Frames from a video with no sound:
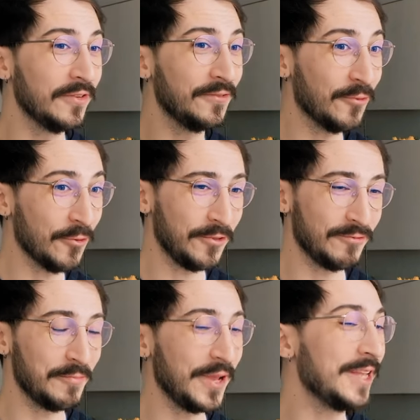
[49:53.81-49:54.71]
the fourth
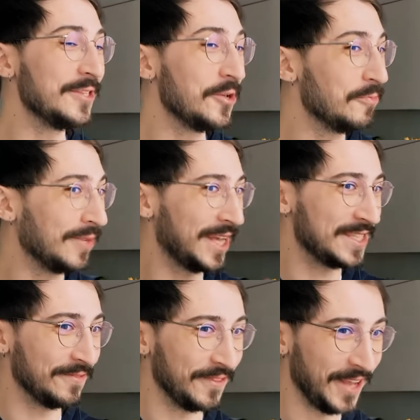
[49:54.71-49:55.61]
repeat, you play
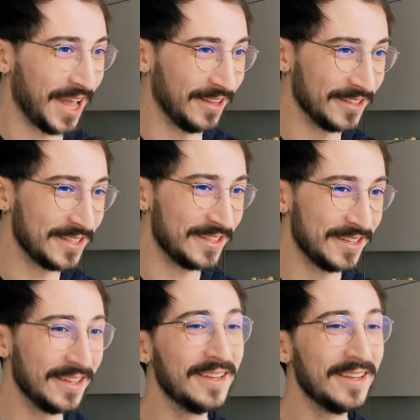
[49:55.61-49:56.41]
something else.